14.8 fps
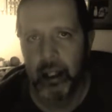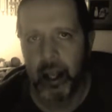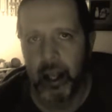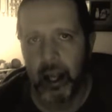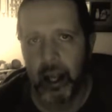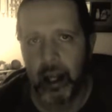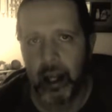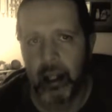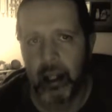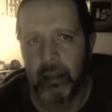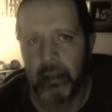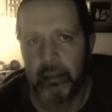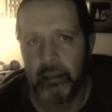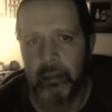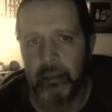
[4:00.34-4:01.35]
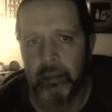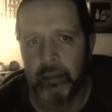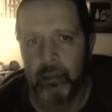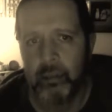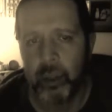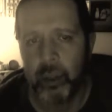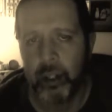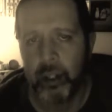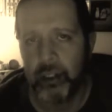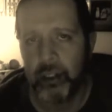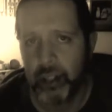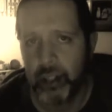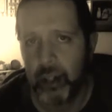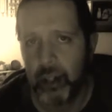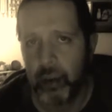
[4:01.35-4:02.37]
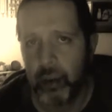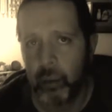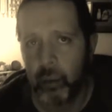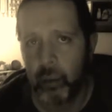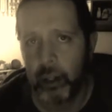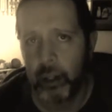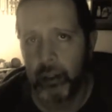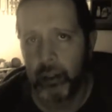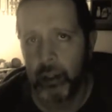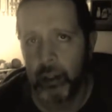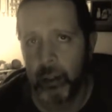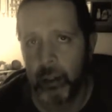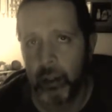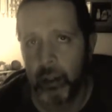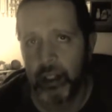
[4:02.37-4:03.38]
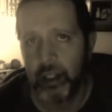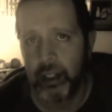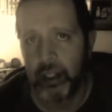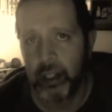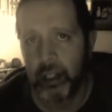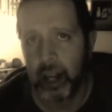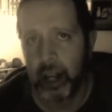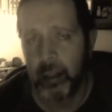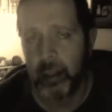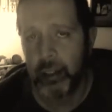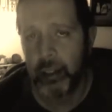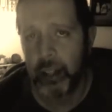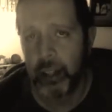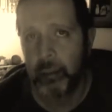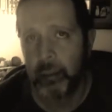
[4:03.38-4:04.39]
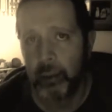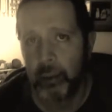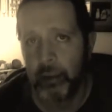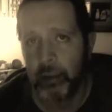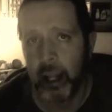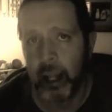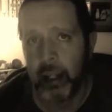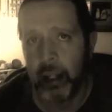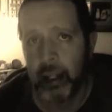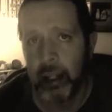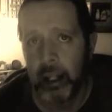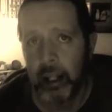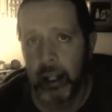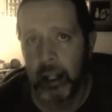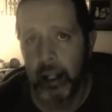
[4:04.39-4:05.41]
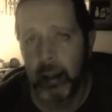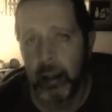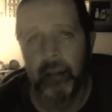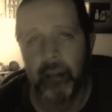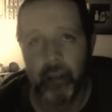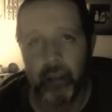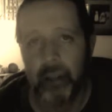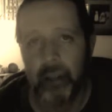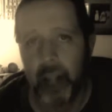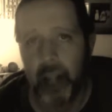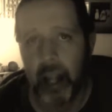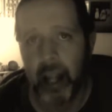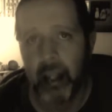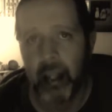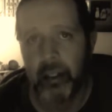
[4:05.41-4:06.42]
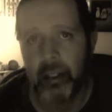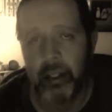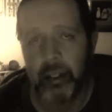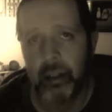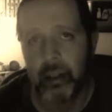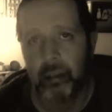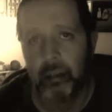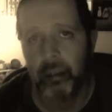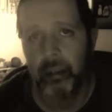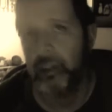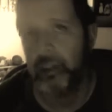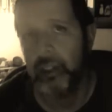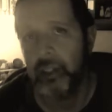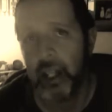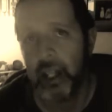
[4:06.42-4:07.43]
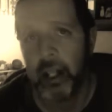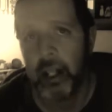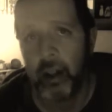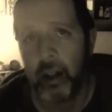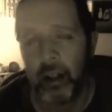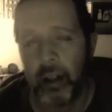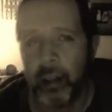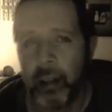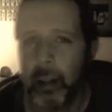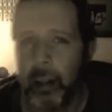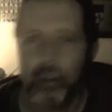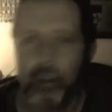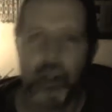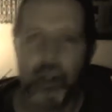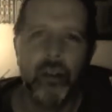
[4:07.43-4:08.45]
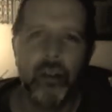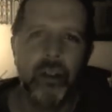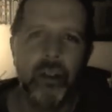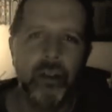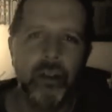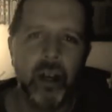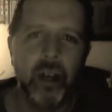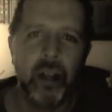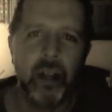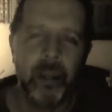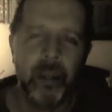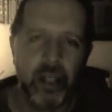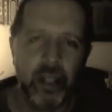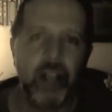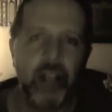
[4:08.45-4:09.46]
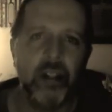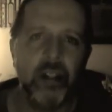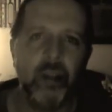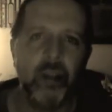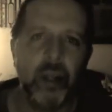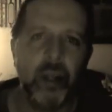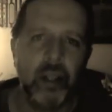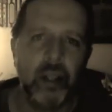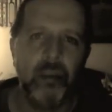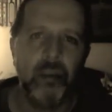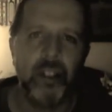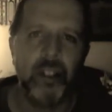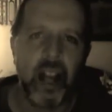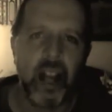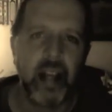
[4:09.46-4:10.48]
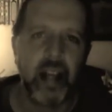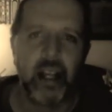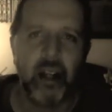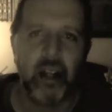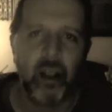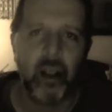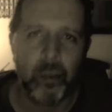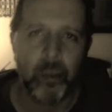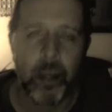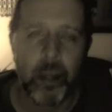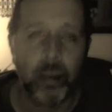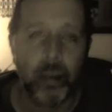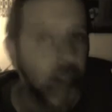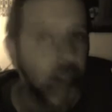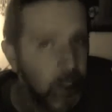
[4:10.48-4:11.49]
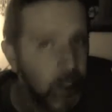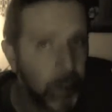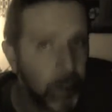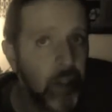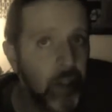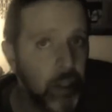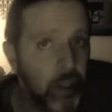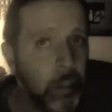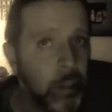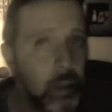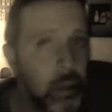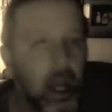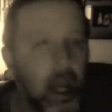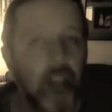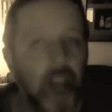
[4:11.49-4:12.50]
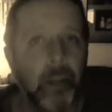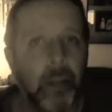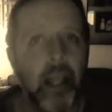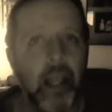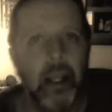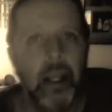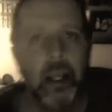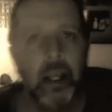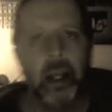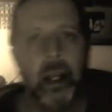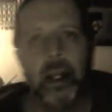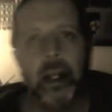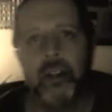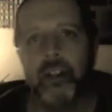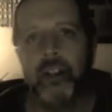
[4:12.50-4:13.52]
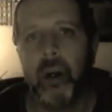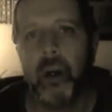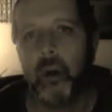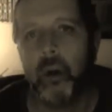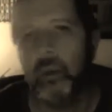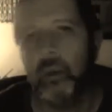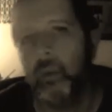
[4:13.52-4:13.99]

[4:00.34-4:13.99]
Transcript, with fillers: Uh, when you consider what his humor was at the time, it seemed profane. He made fun of gays and Mr. T and all that, but it was all in good fun, in particular when he was attacking other people, and especially Bill Cosby. So